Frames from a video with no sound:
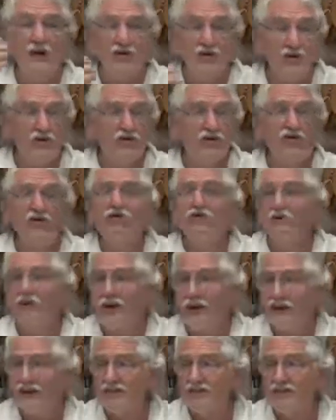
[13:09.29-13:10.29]
to
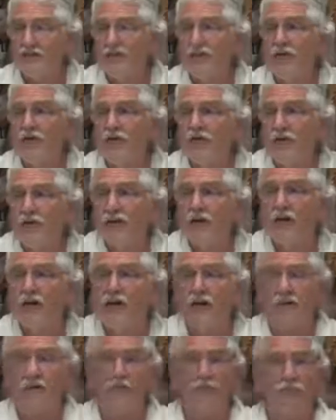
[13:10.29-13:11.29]
neutralize and pull and
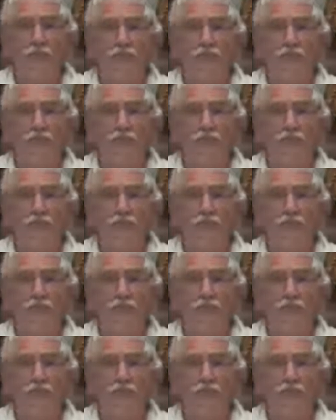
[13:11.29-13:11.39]
clean.